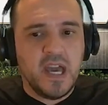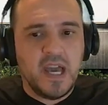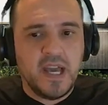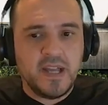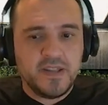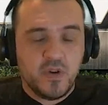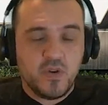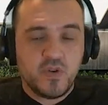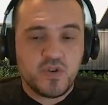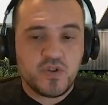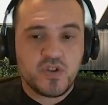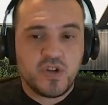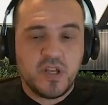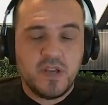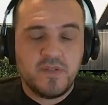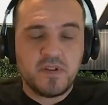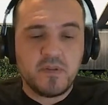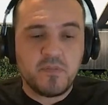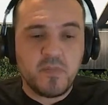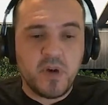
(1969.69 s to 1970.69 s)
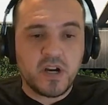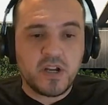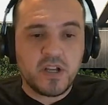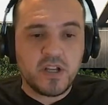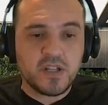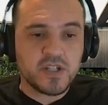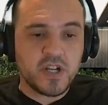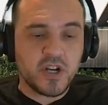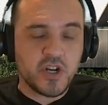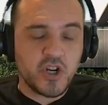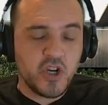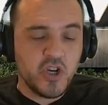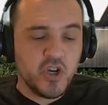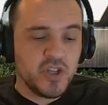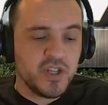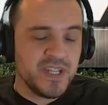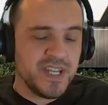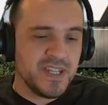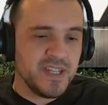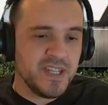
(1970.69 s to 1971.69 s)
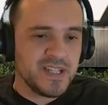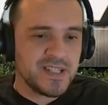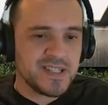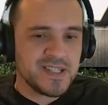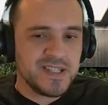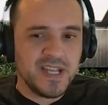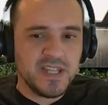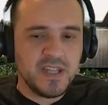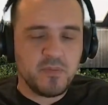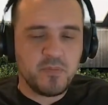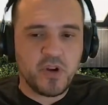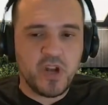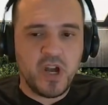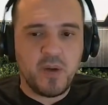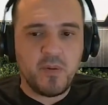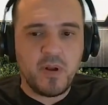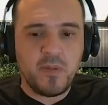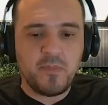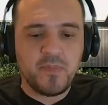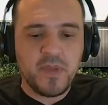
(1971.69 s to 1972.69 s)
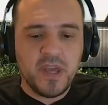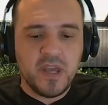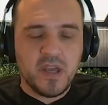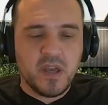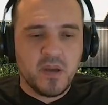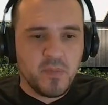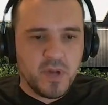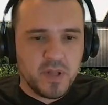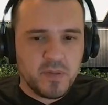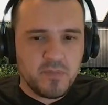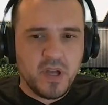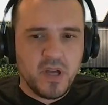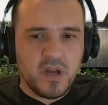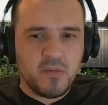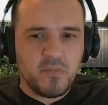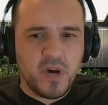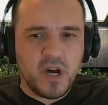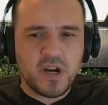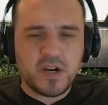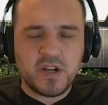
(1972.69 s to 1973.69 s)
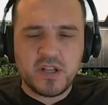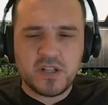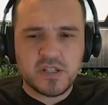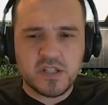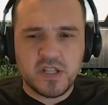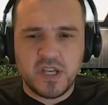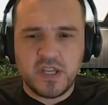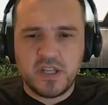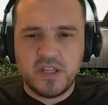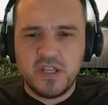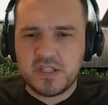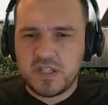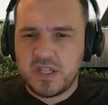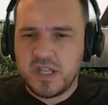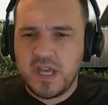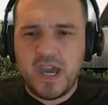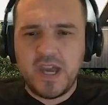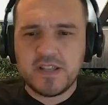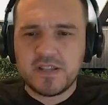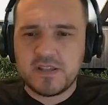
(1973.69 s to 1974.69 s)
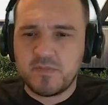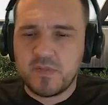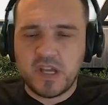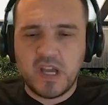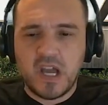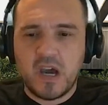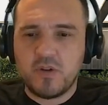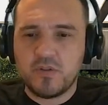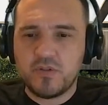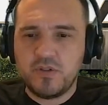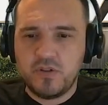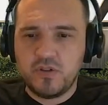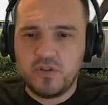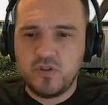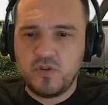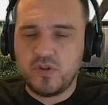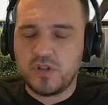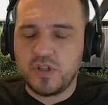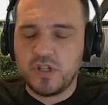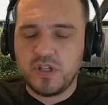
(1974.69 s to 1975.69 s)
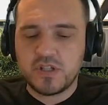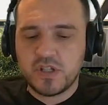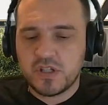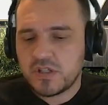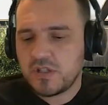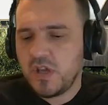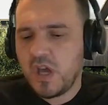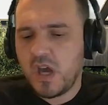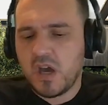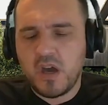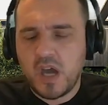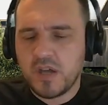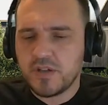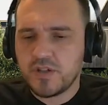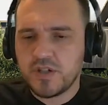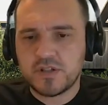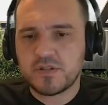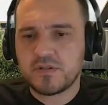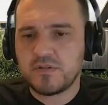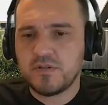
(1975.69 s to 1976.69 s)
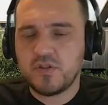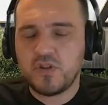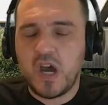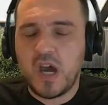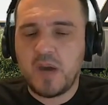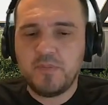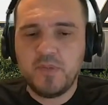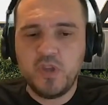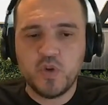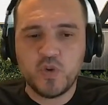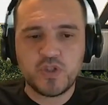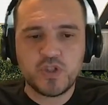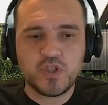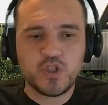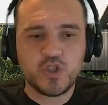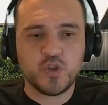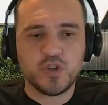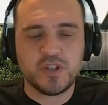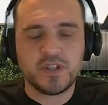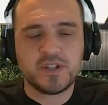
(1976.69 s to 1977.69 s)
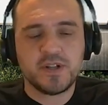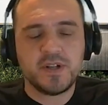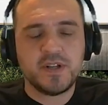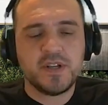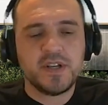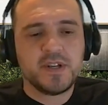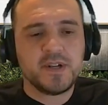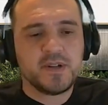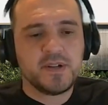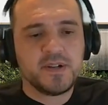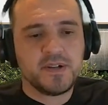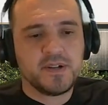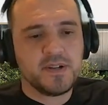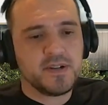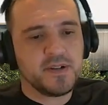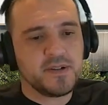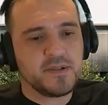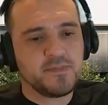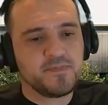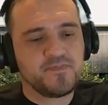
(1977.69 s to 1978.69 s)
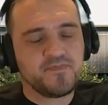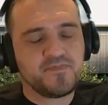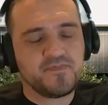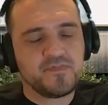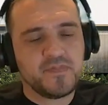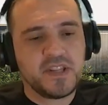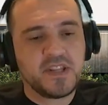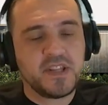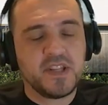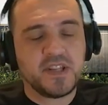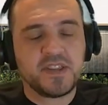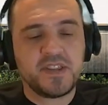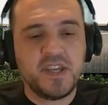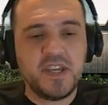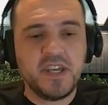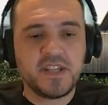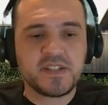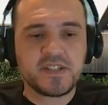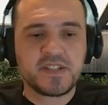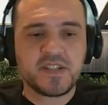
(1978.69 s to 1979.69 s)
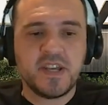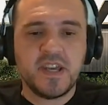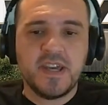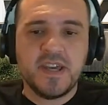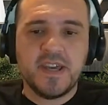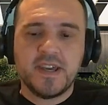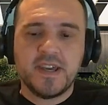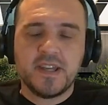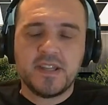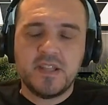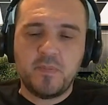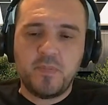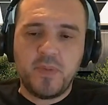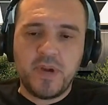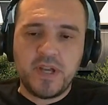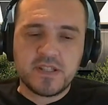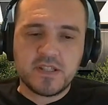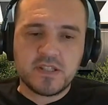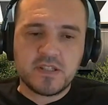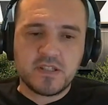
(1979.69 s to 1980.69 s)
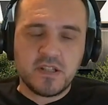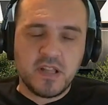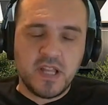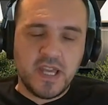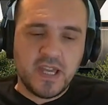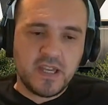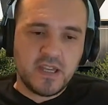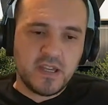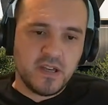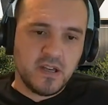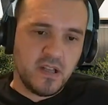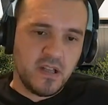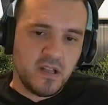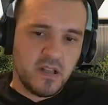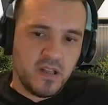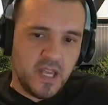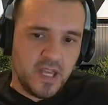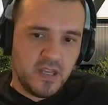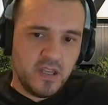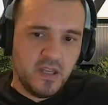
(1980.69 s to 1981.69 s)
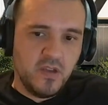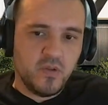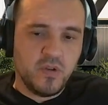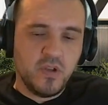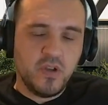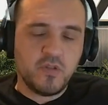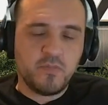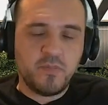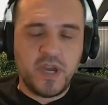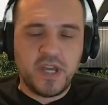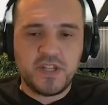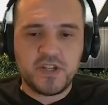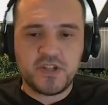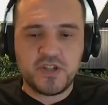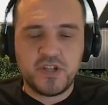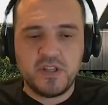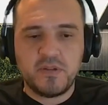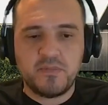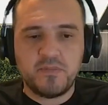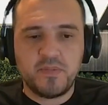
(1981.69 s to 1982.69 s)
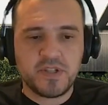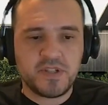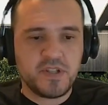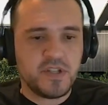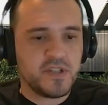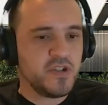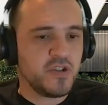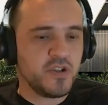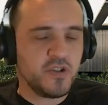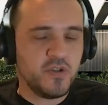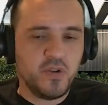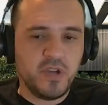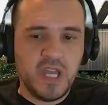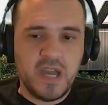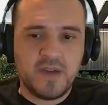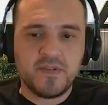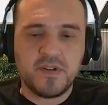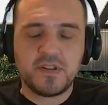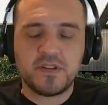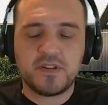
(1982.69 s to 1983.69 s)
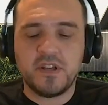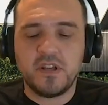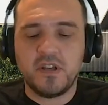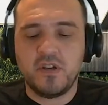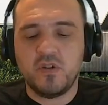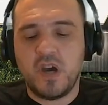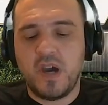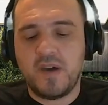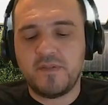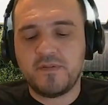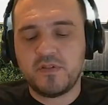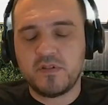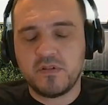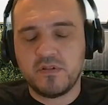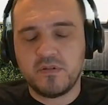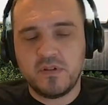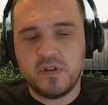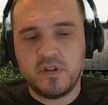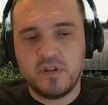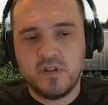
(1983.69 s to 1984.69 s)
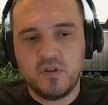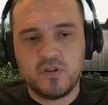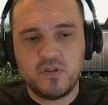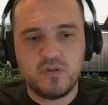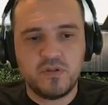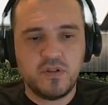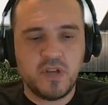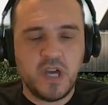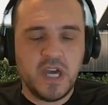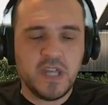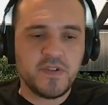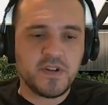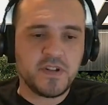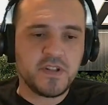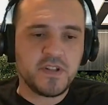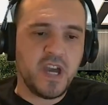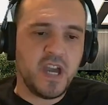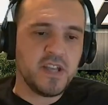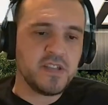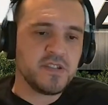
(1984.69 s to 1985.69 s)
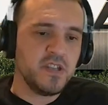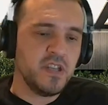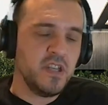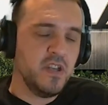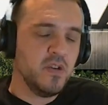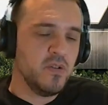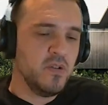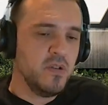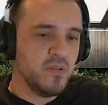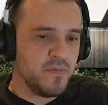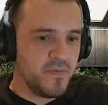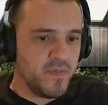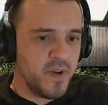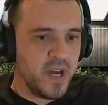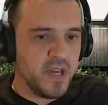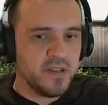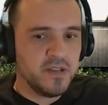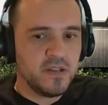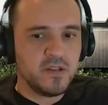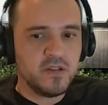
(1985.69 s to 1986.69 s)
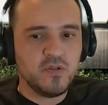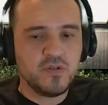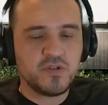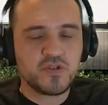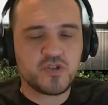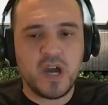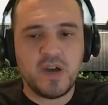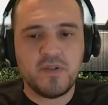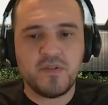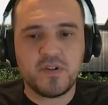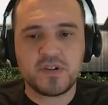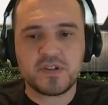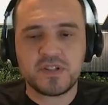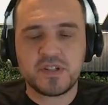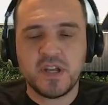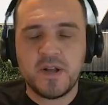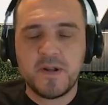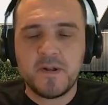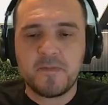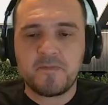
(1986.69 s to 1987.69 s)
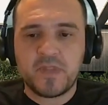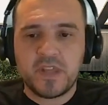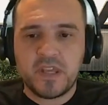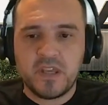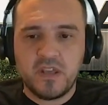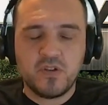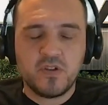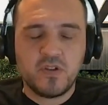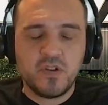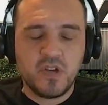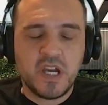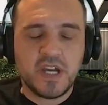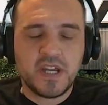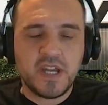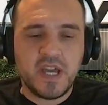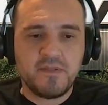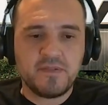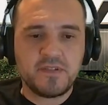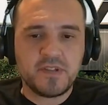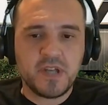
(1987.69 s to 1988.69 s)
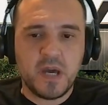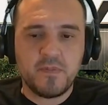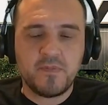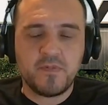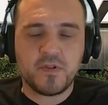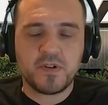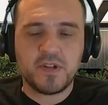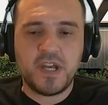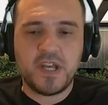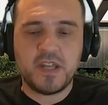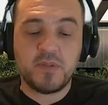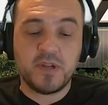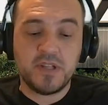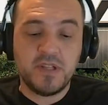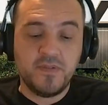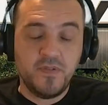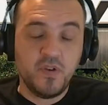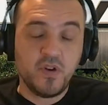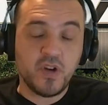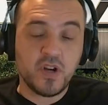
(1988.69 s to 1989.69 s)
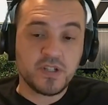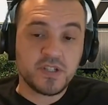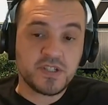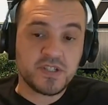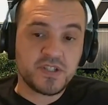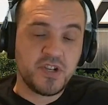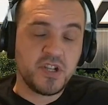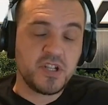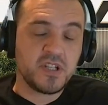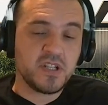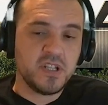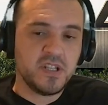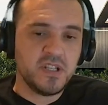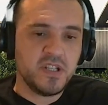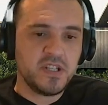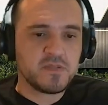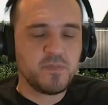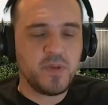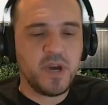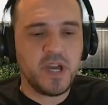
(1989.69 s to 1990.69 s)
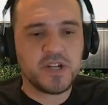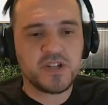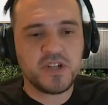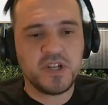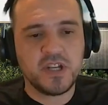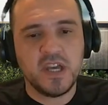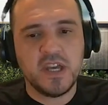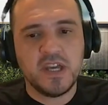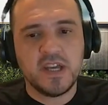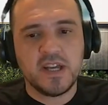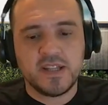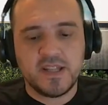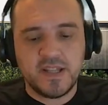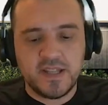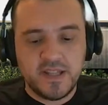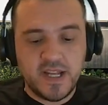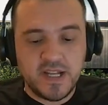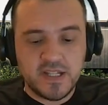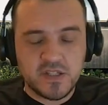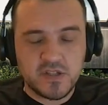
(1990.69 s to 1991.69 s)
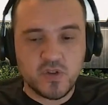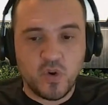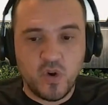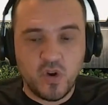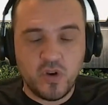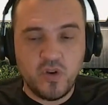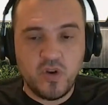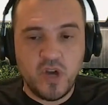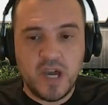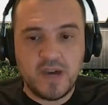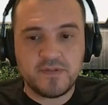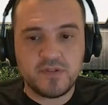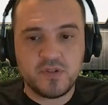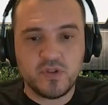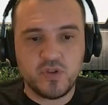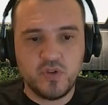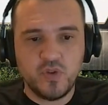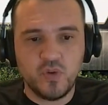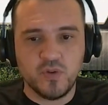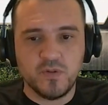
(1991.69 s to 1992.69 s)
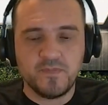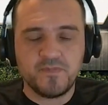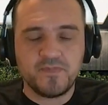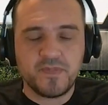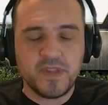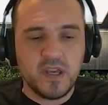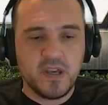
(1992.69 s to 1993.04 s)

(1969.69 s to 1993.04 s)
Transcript: And usually, if the markets are good, then it's not a problem. But uh, markets like these, and I asked him, like, how do you do it? He says, yeah, I just, you know, I'm used to it. Uh, the thing is, depends. Like, uh, like you, you're managing the business, you're doing everything. You have to, you do the advertising, you you're finding new drivers. You know, you gotta have time for that. But if you're strictly dispatching, then that's all you have to do.